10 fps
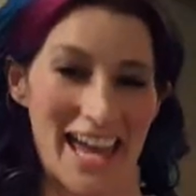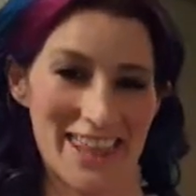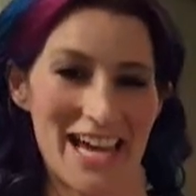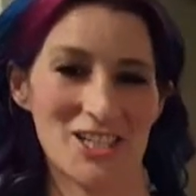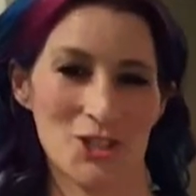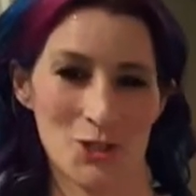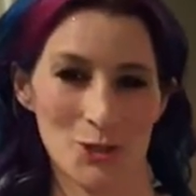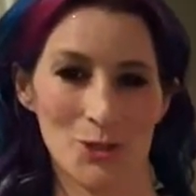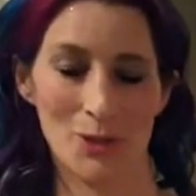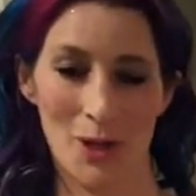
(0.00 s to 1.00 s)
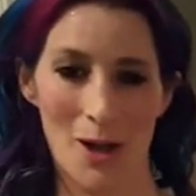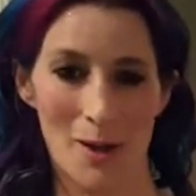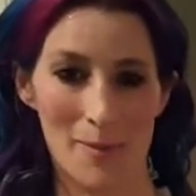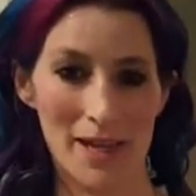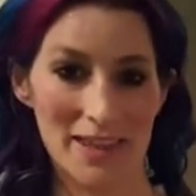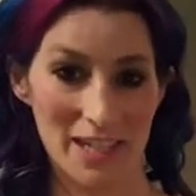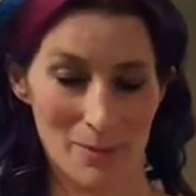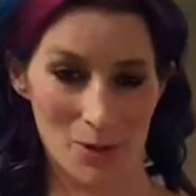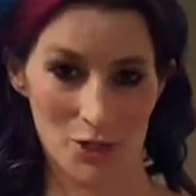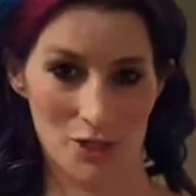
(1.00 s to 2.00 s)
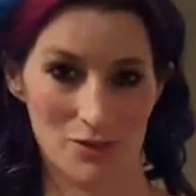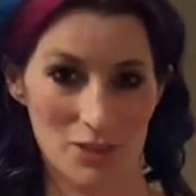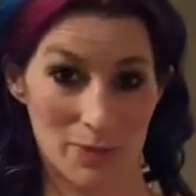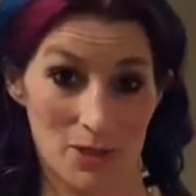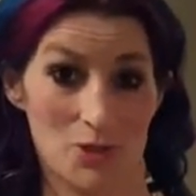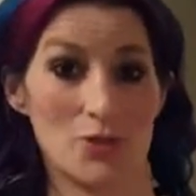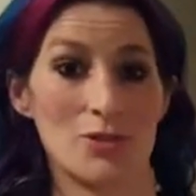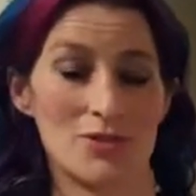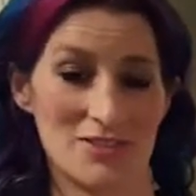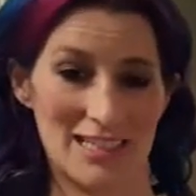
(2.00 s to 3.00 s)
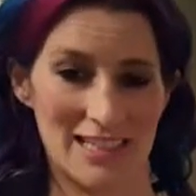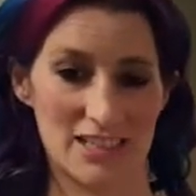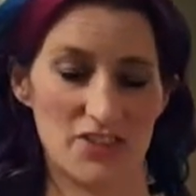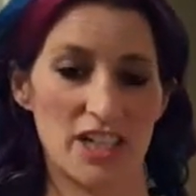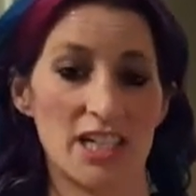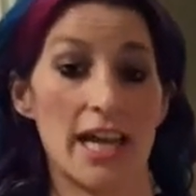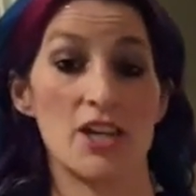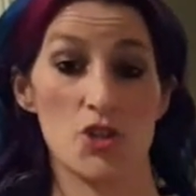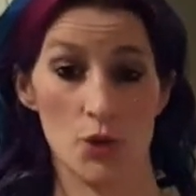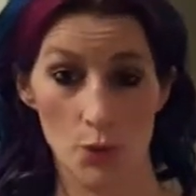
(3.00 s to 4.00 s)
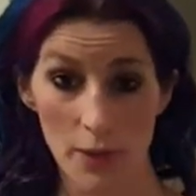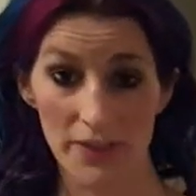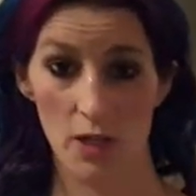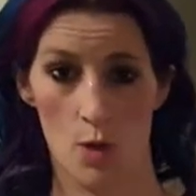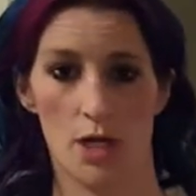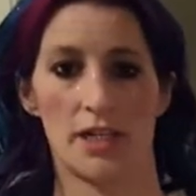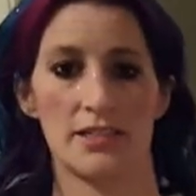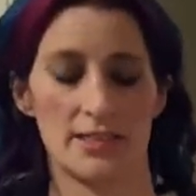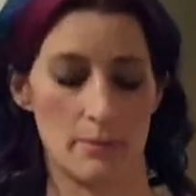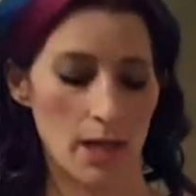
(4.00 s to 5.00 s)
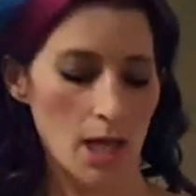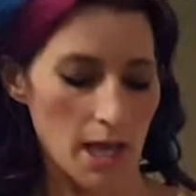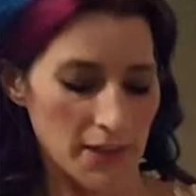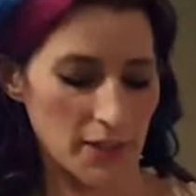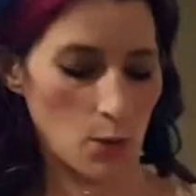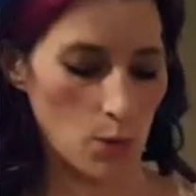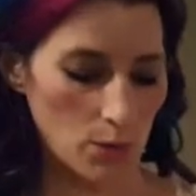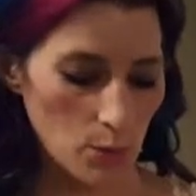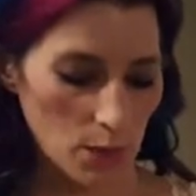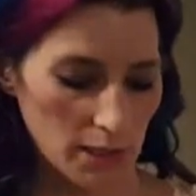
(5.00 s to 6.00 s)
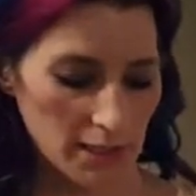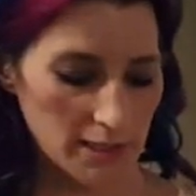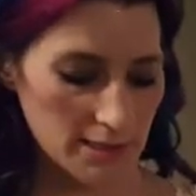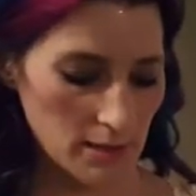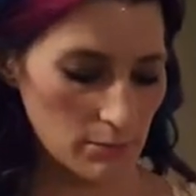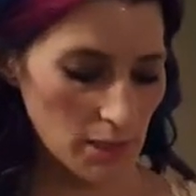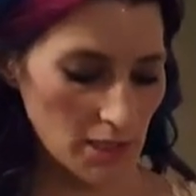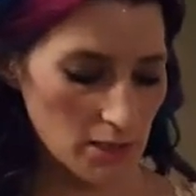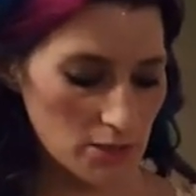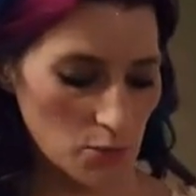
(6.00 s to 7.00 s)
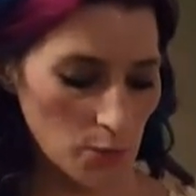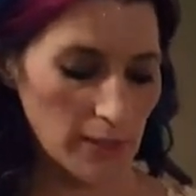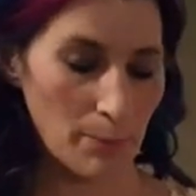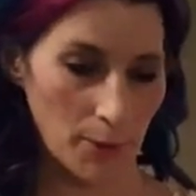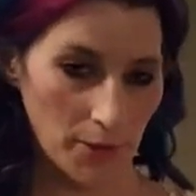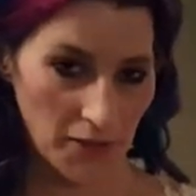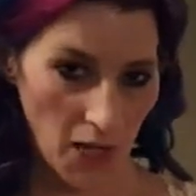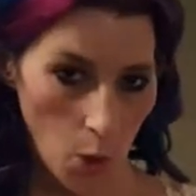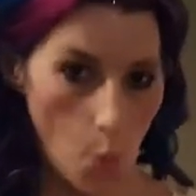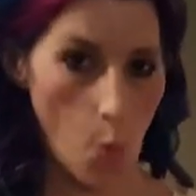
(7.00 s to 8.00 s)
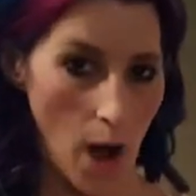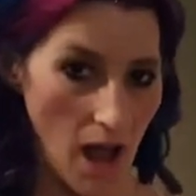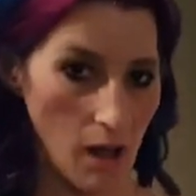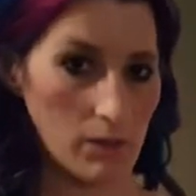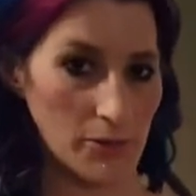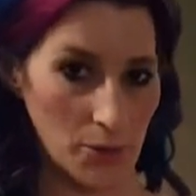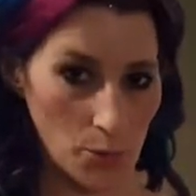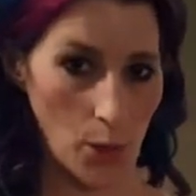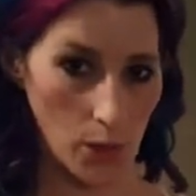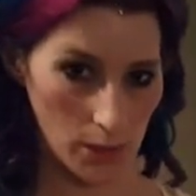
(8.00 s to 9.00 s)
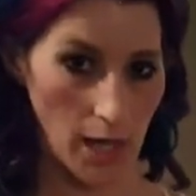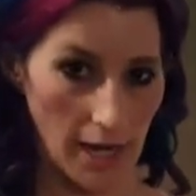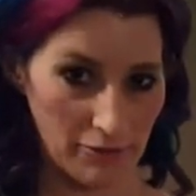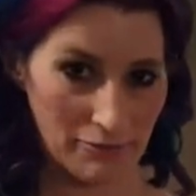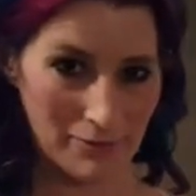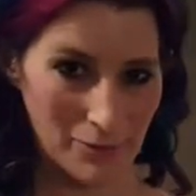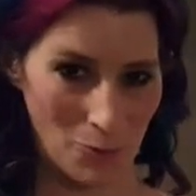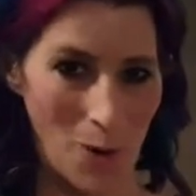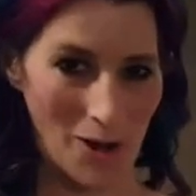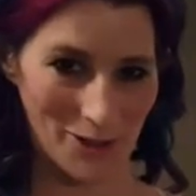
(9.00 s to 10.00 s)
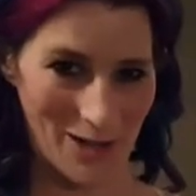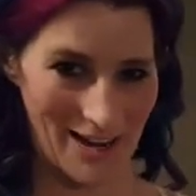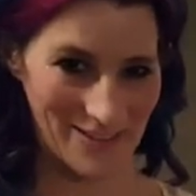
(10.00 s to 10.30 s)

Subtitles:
And that's true in the emotional, spiritual sense of it, and true with the organism. The old organism is rebirthing while you are alive, while you're